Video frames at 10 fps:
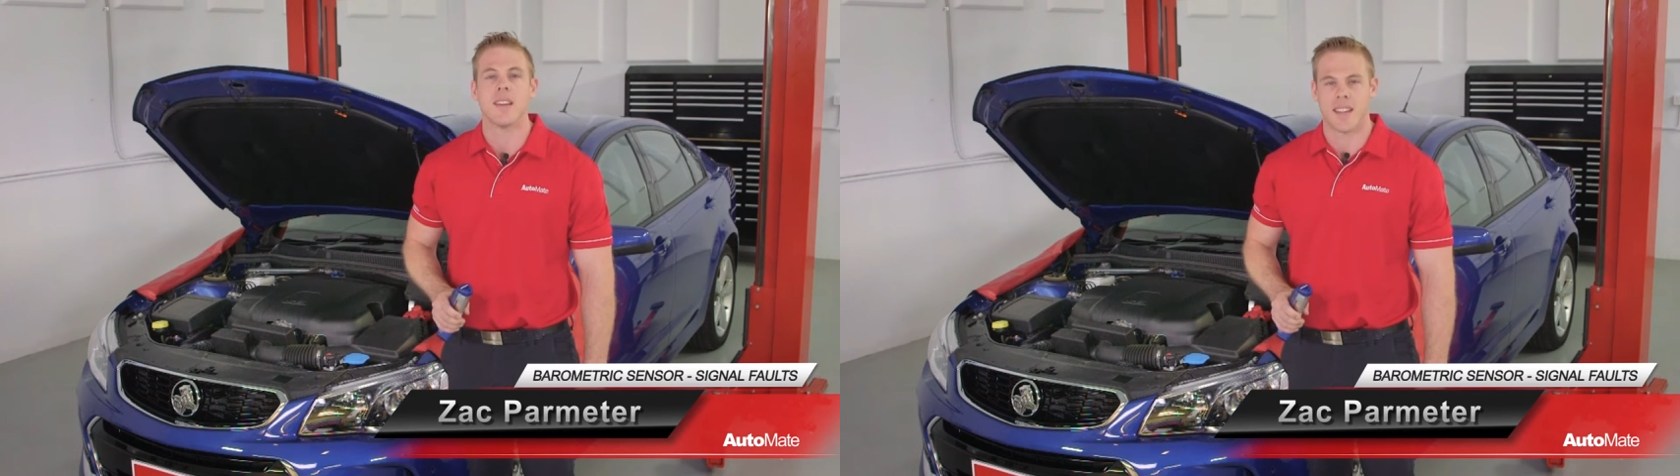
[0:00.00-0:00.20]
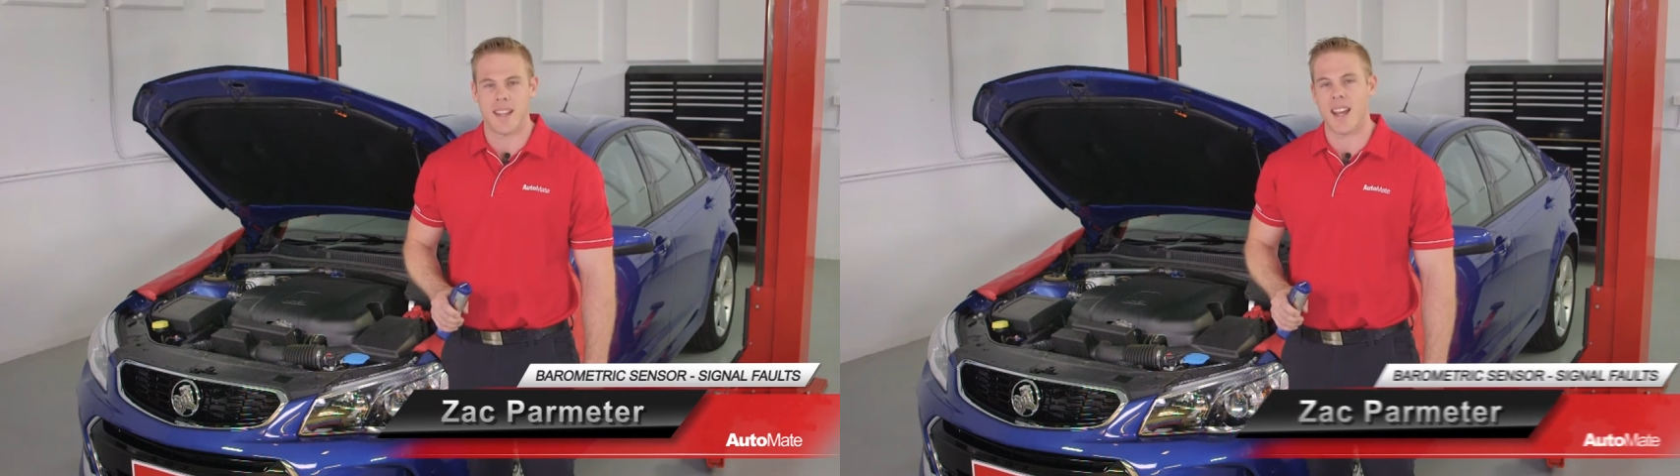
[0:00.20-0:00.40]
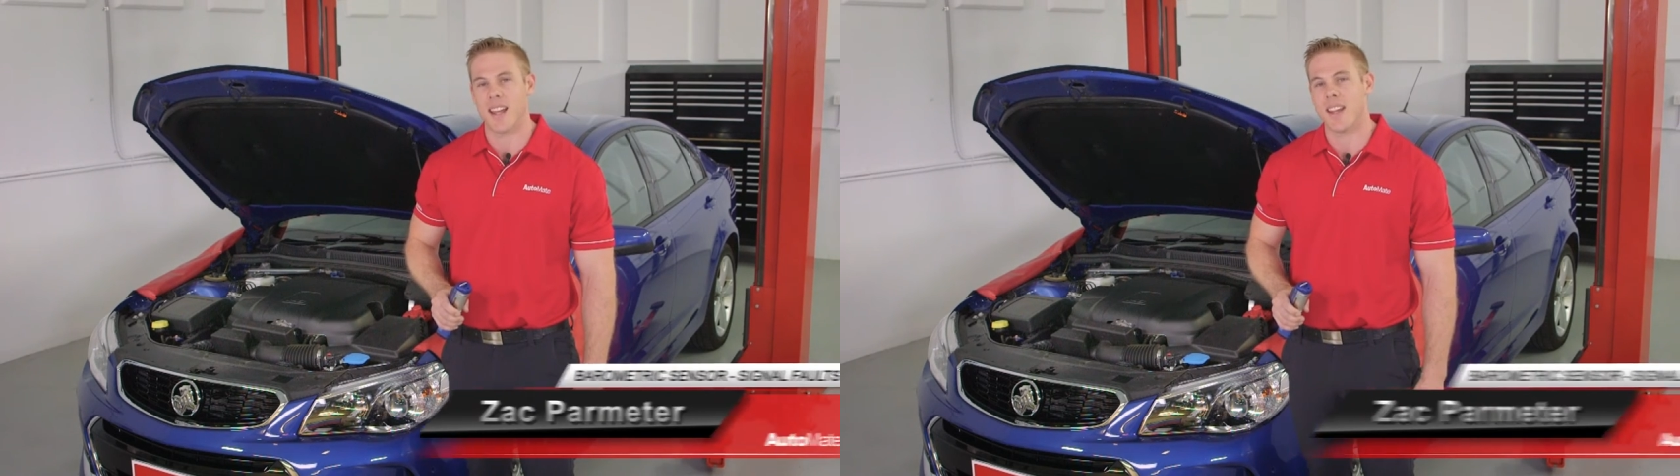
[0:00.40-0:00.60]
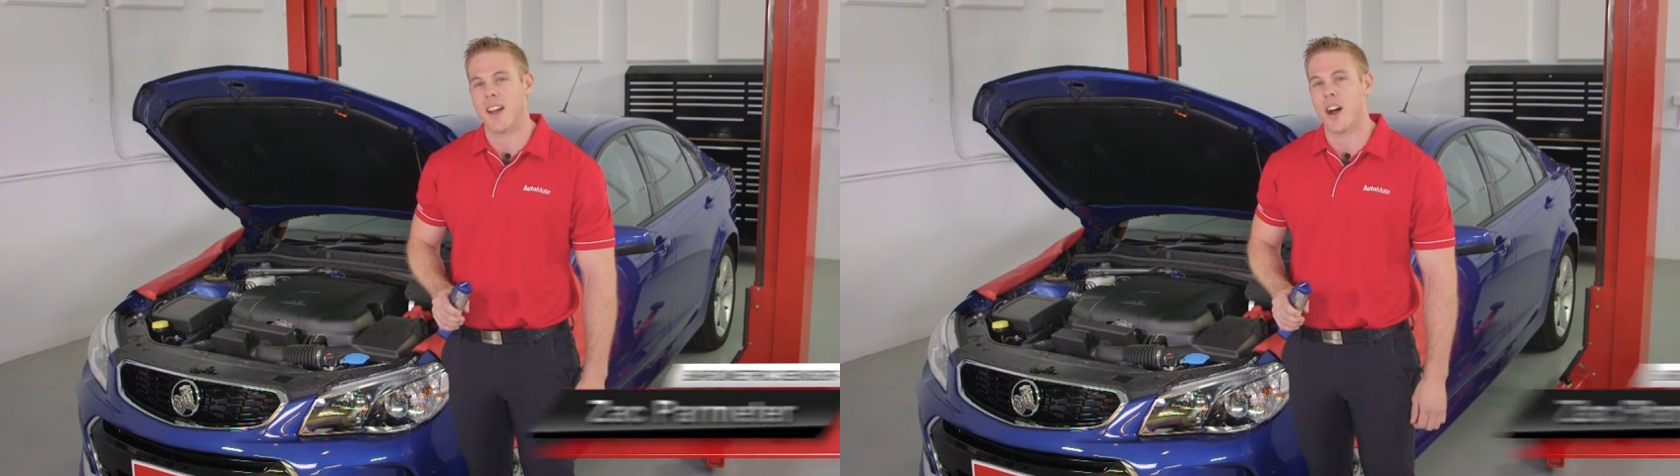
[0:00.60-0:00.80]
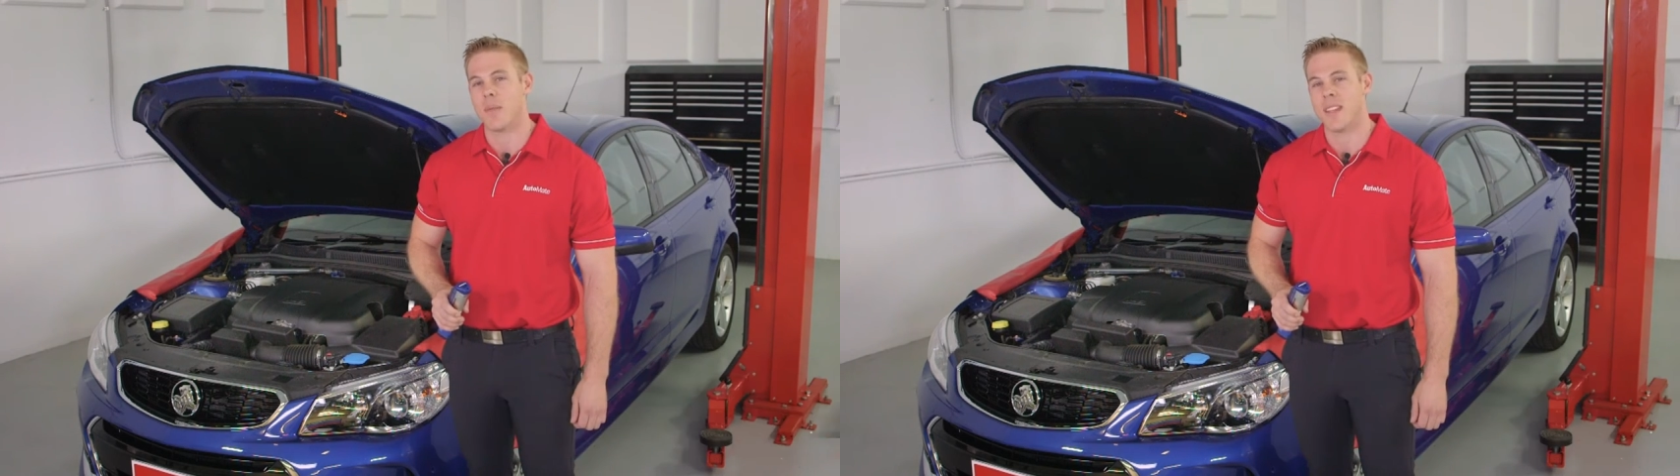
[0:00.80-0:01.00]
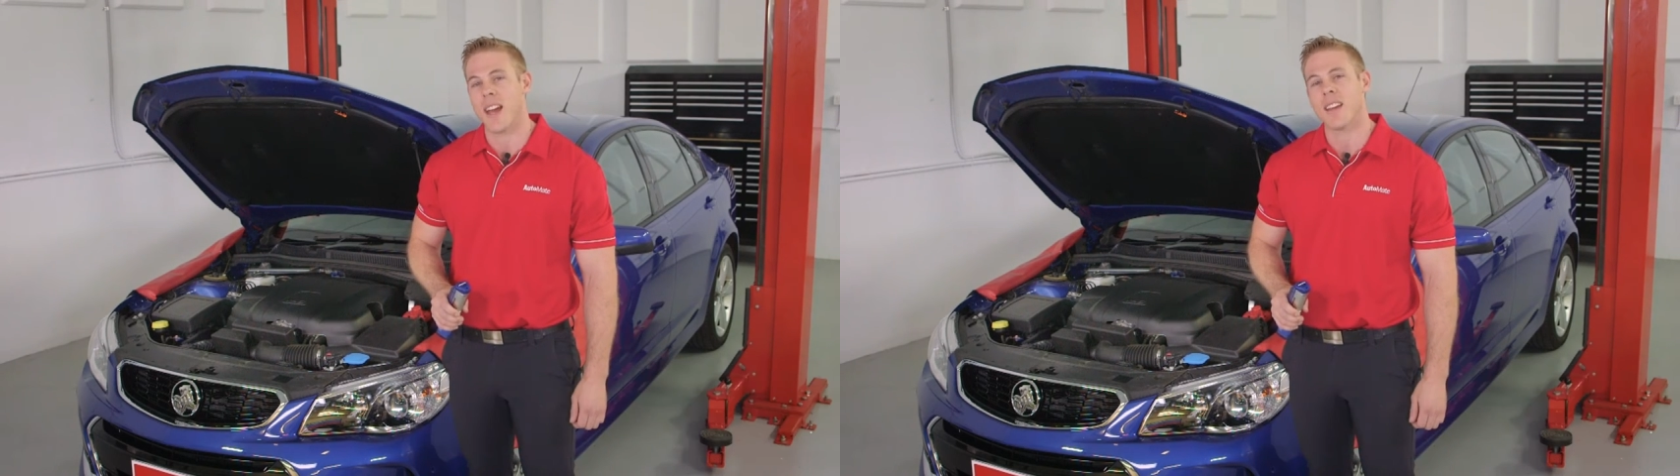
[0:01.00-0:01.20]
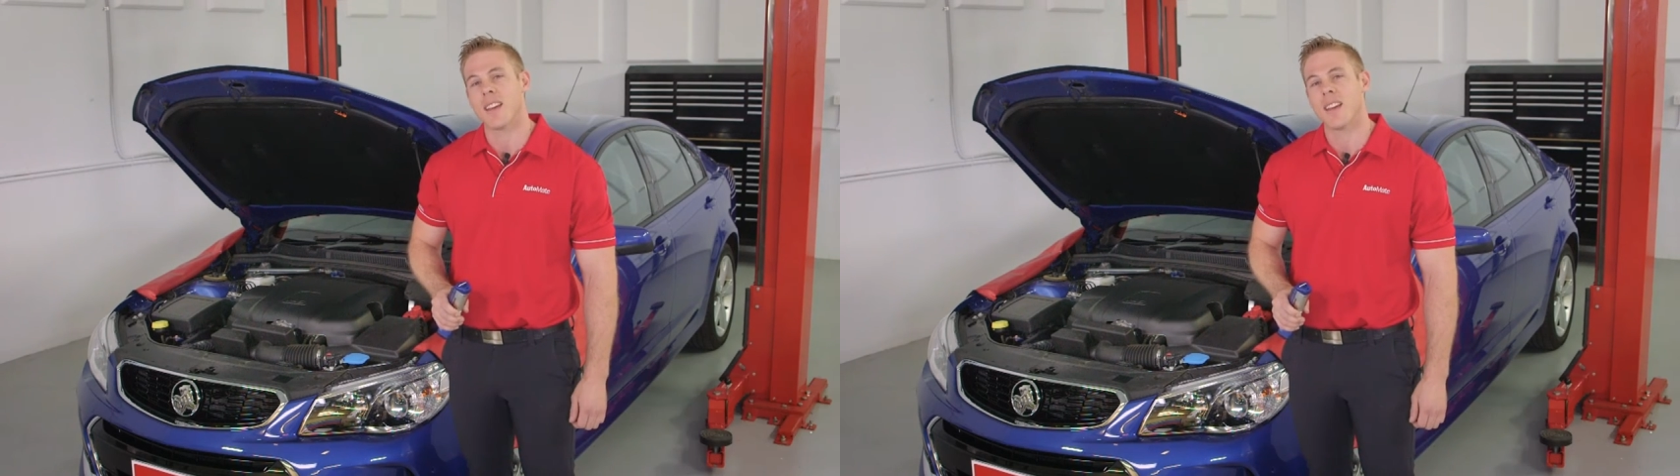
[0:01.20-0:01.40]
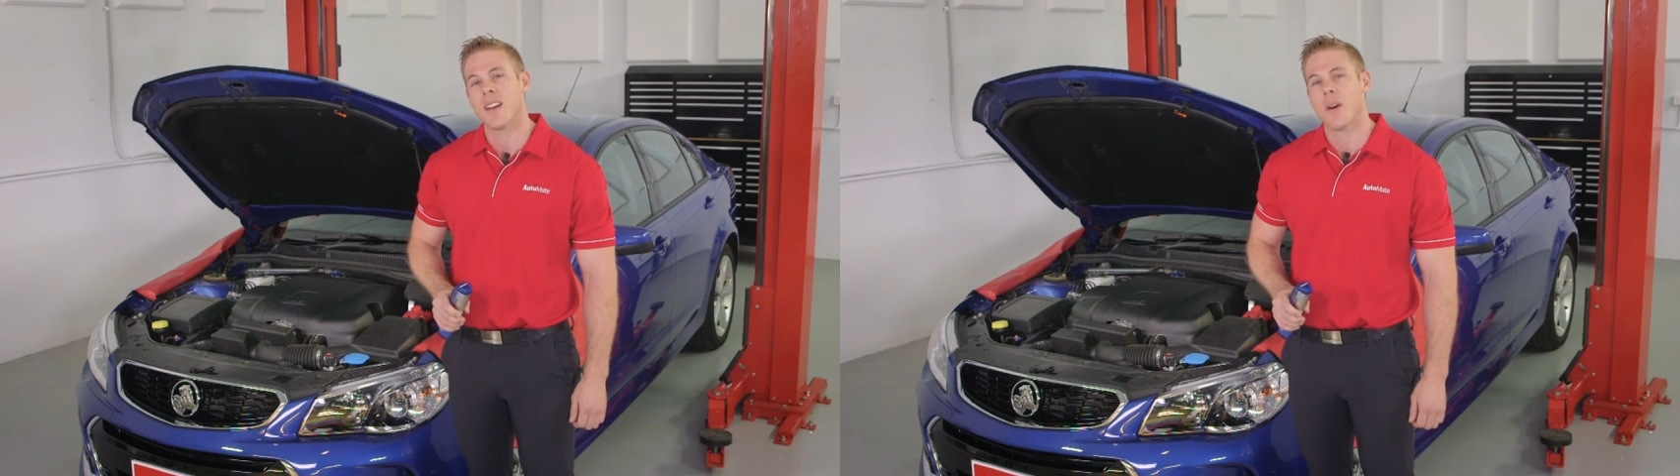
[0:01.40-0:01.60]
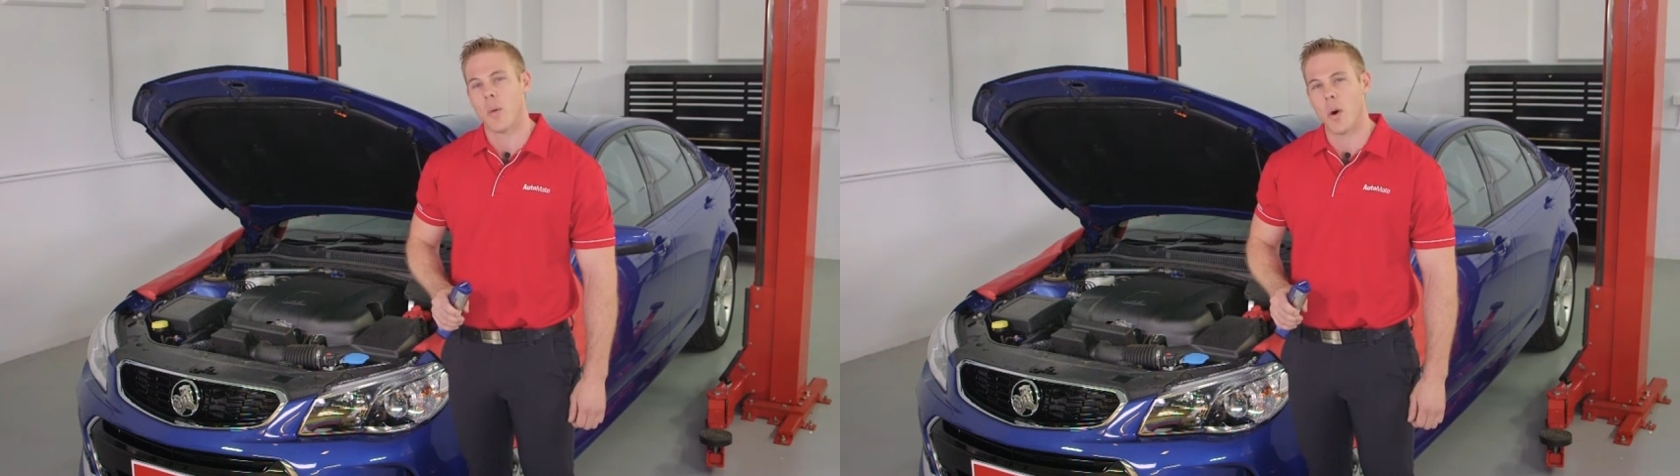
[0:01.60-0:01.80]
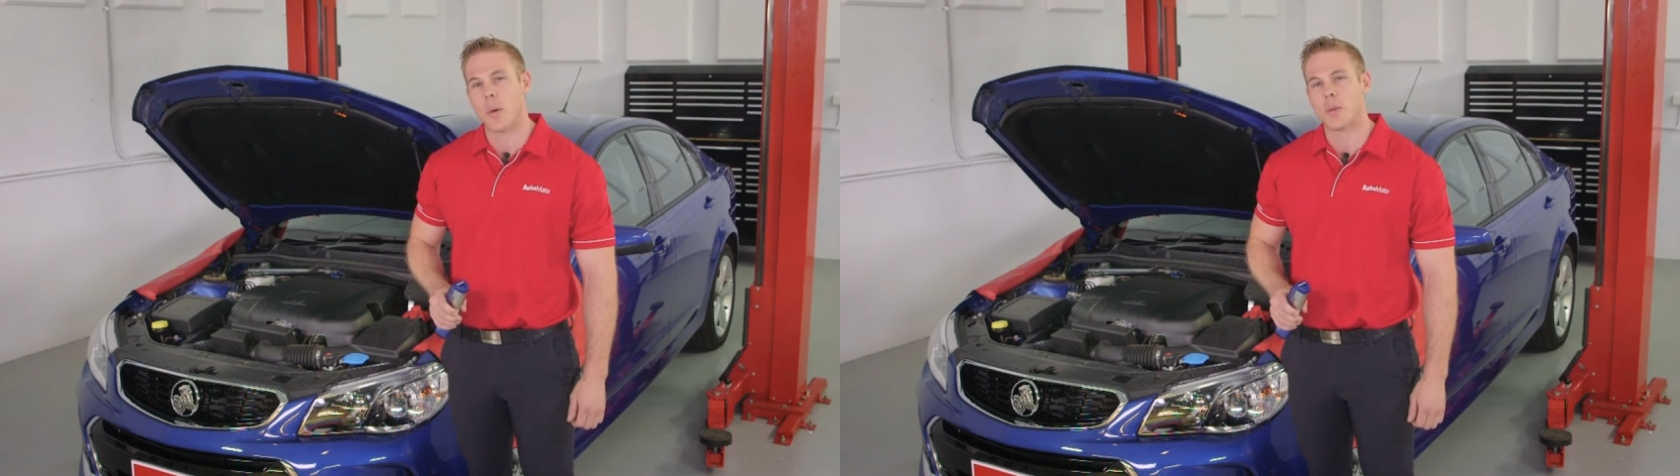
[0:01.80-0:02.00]
G'day, I'm Zach.
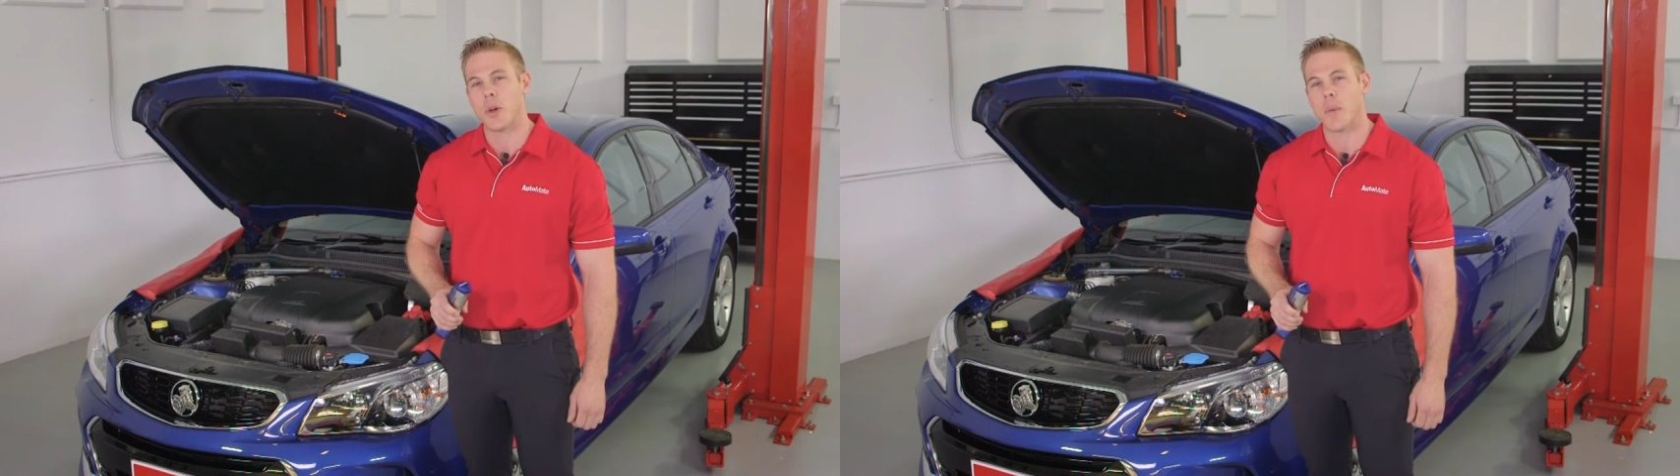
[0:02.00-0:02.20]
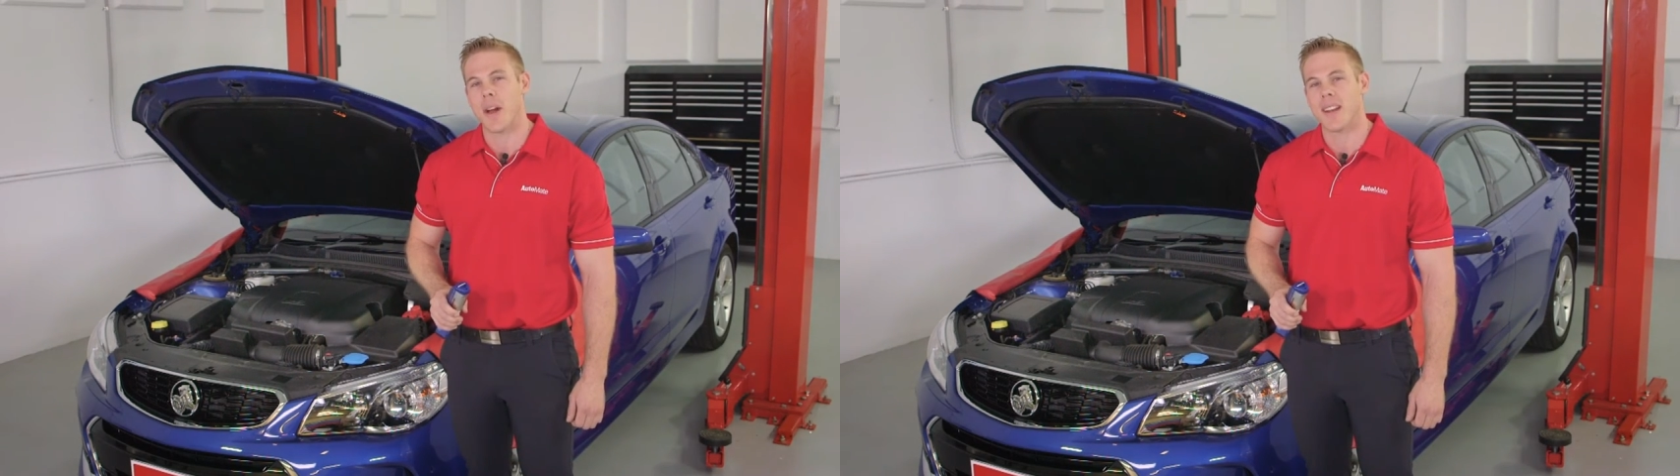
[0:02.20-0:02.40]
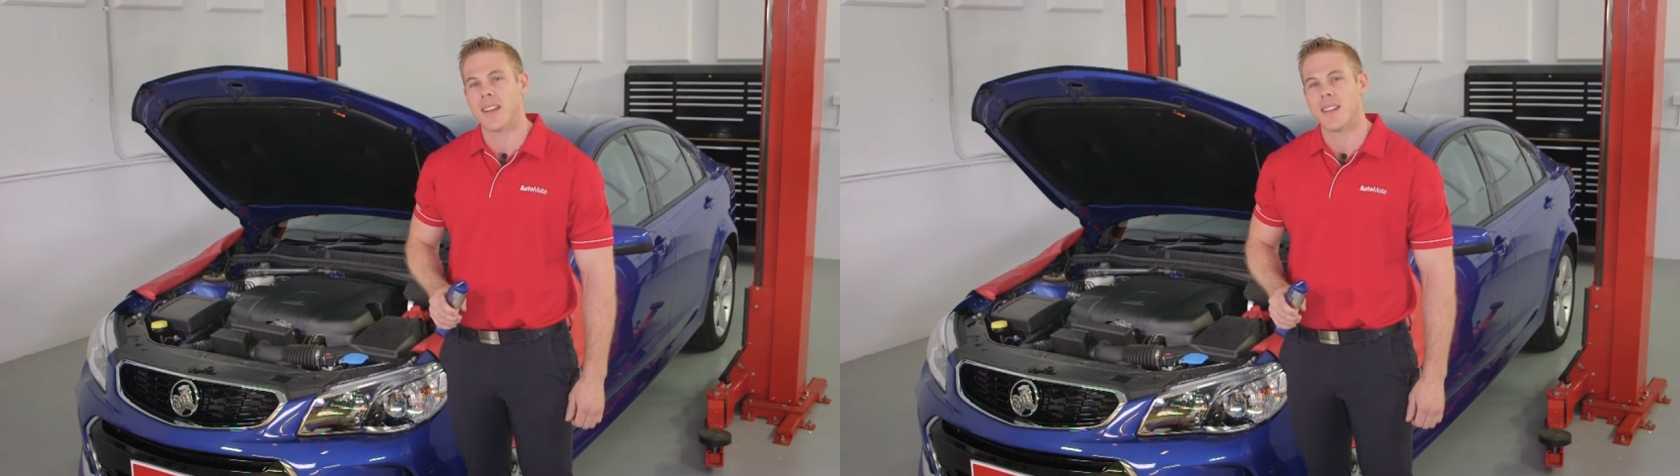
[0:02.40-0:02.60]
Welcome to Automate.